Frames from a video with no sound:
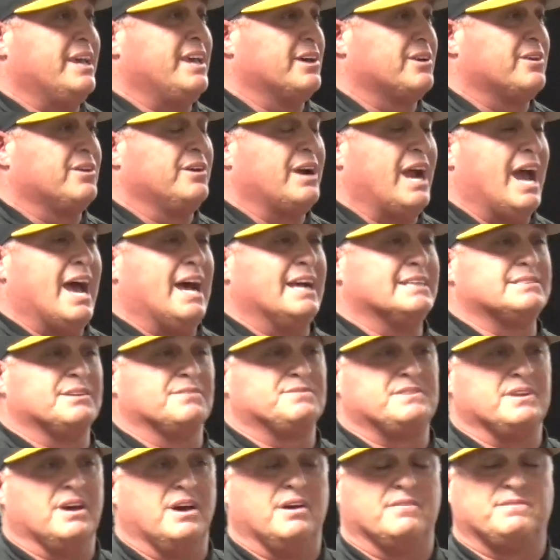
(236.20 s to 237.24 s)
a hitter has
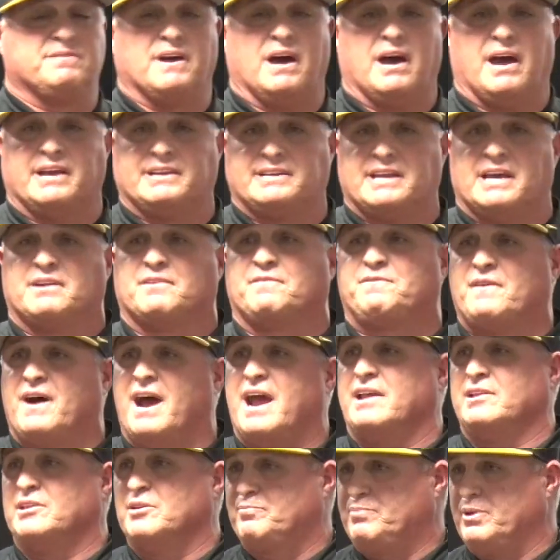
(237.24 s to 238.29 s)
of
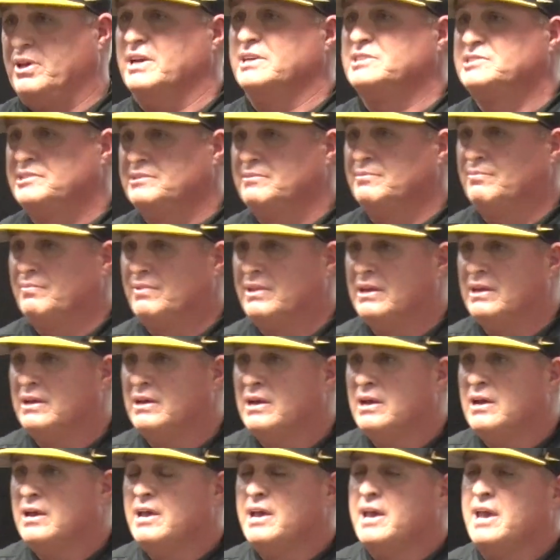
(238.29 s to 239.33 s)
identifying the pitch.
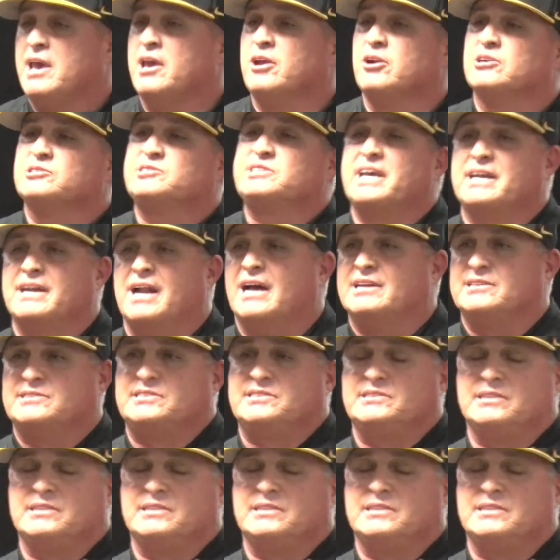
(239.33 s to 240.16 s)
Hitters cannot